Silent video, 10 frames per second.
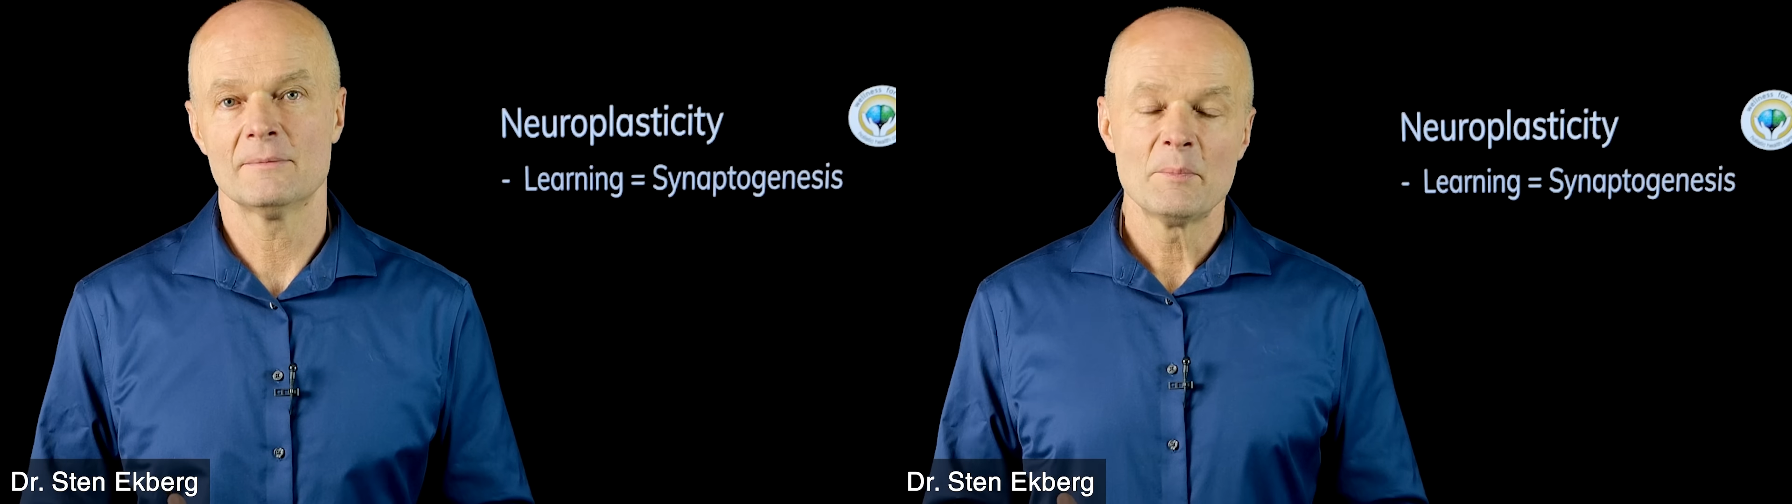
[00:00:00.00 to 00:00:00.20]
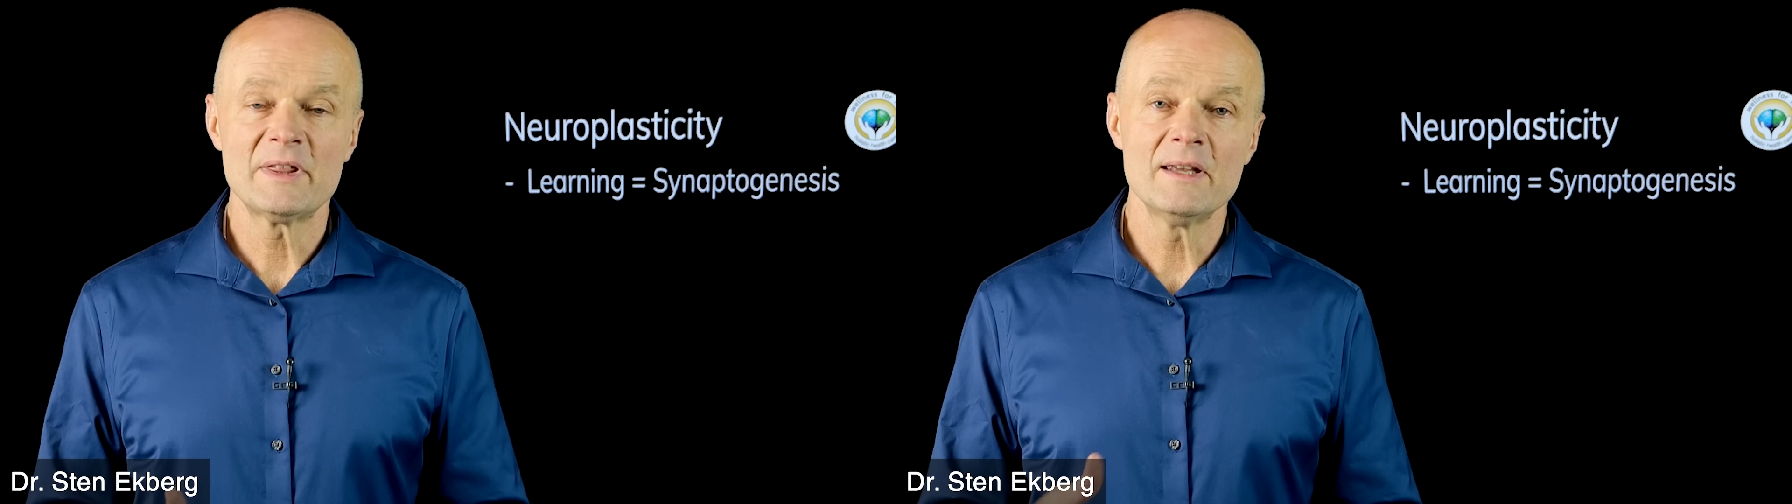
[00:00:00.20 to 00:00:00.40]

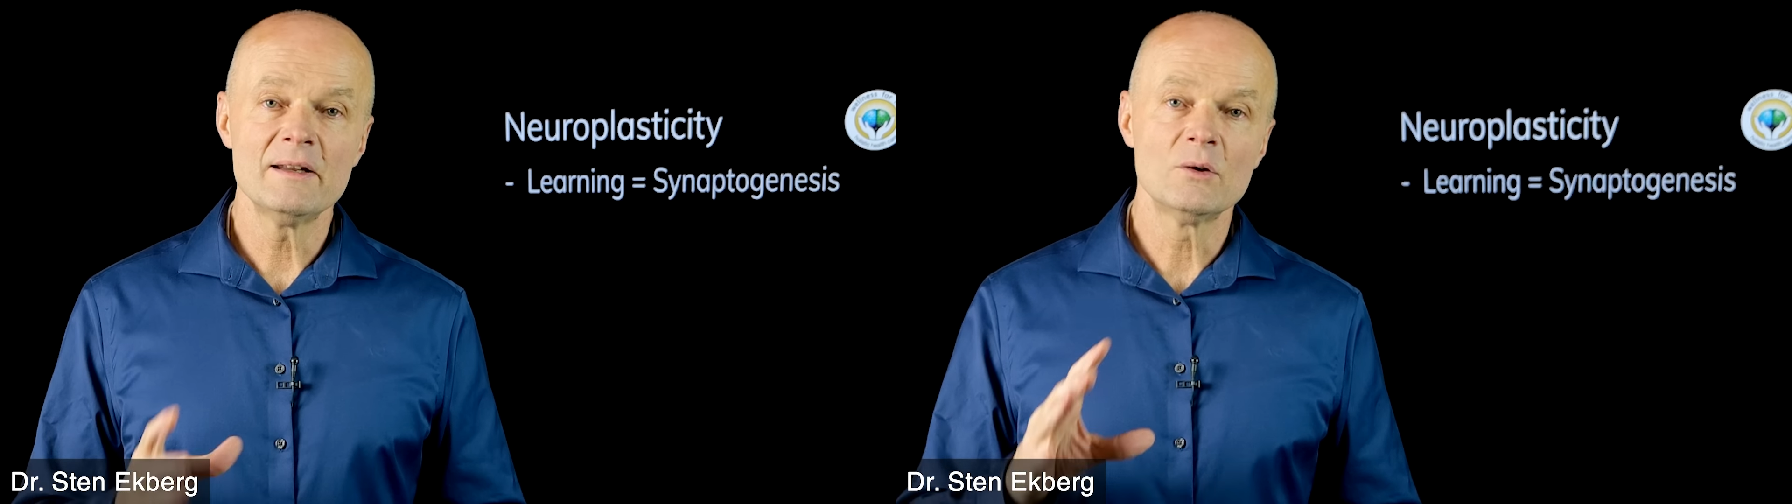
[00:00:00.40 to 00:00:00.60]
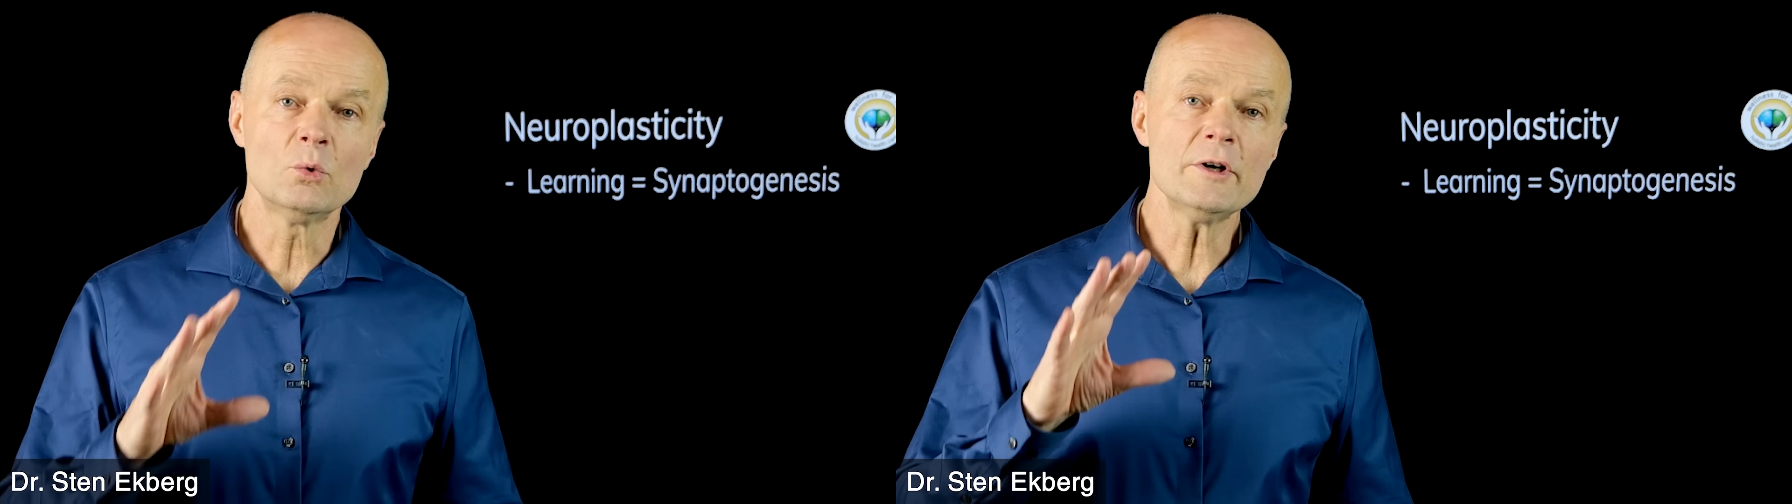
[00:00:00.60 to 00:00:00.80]
But then
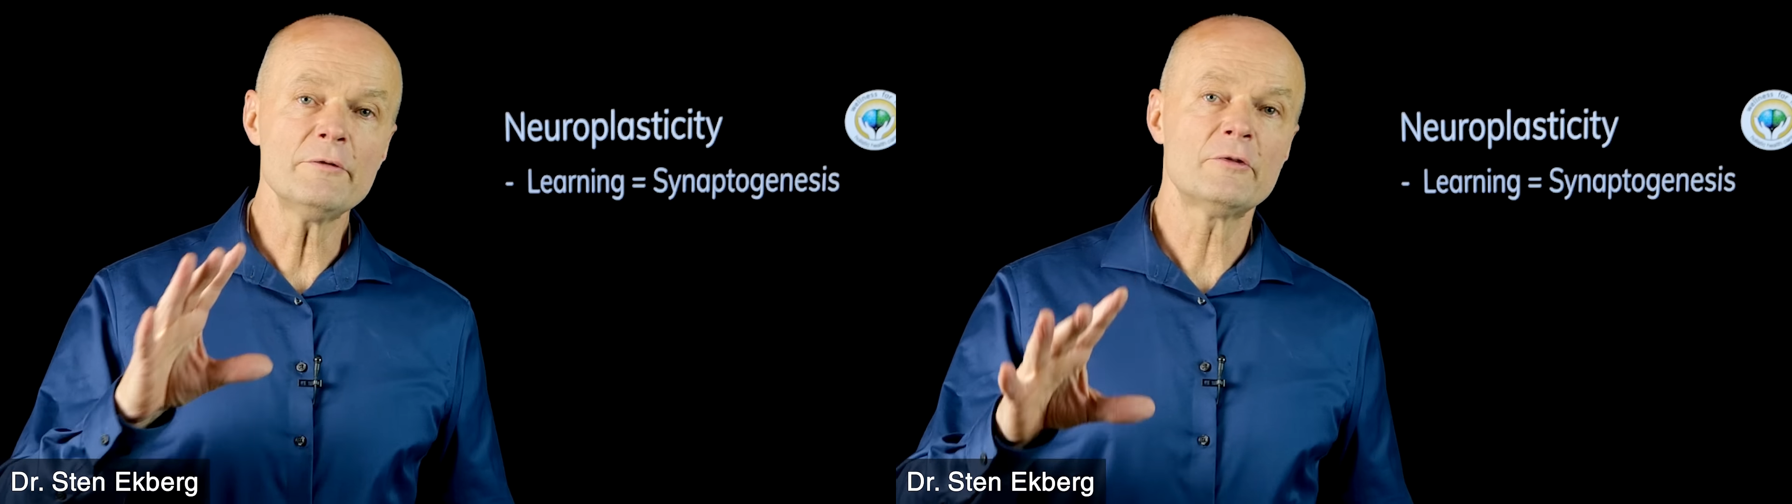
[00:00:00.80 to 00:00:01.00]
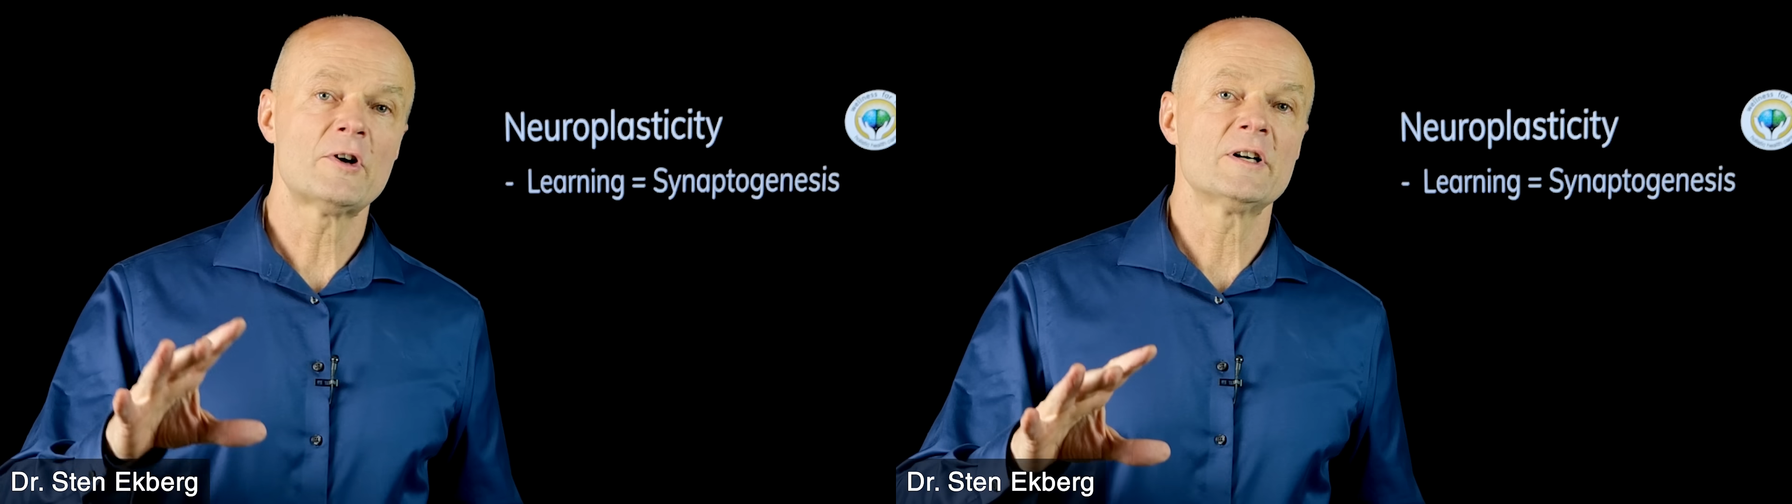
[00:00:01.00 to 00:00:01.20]
in order
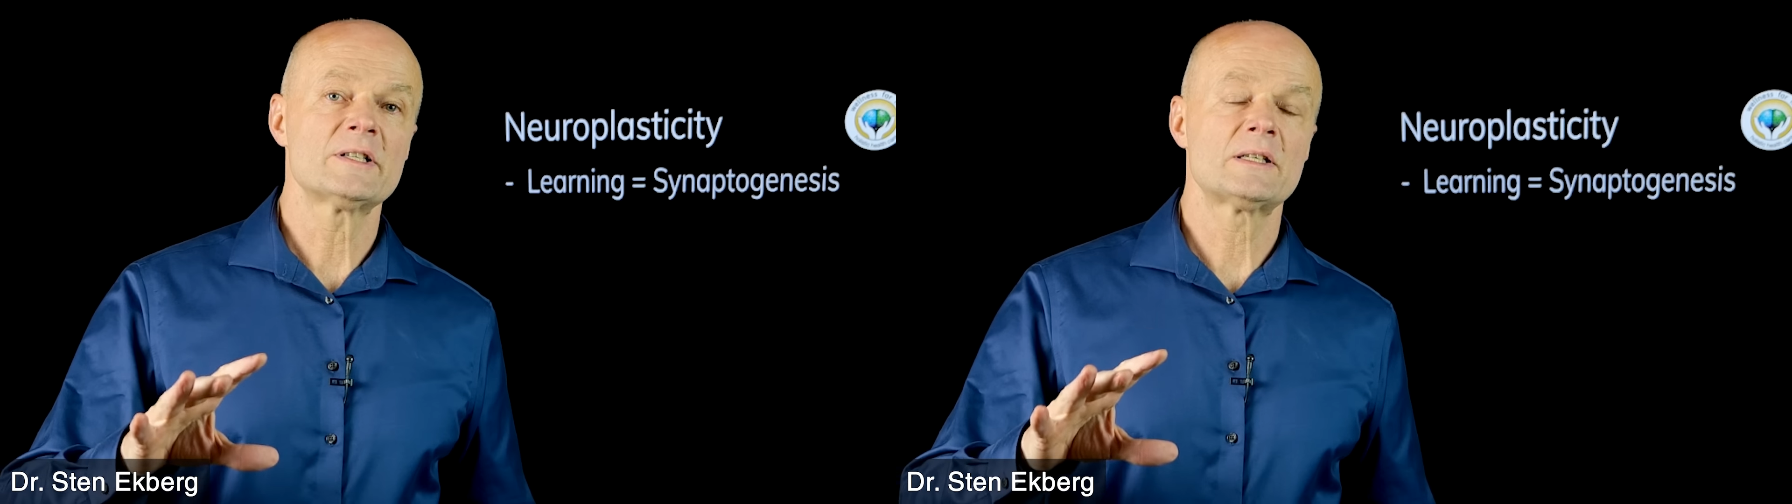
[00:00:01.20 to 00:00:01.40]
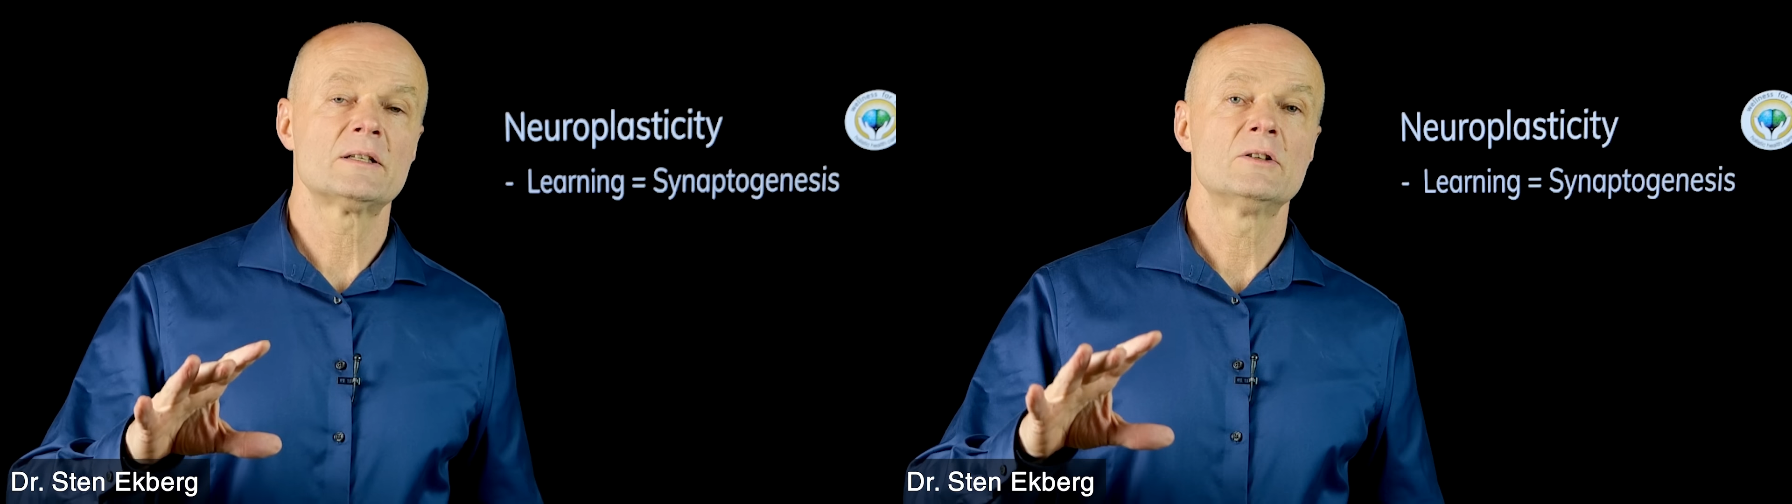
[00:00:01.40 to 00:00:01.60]
for
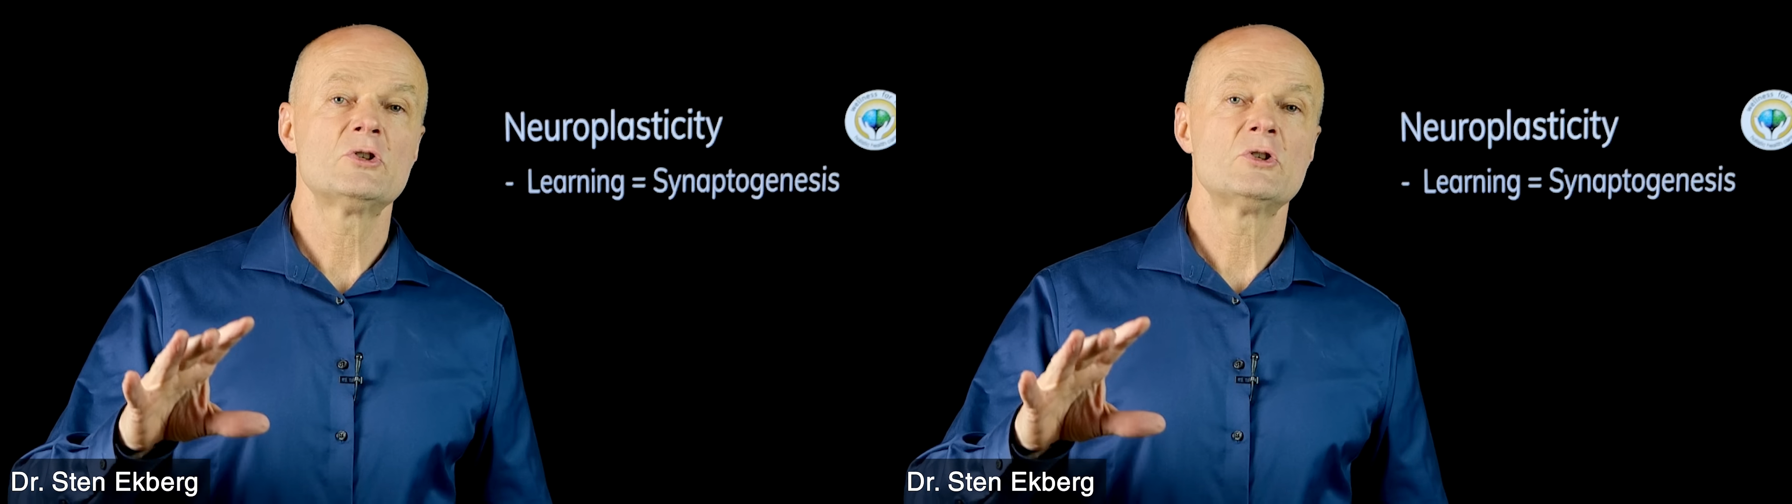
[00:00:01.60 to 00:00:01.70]
us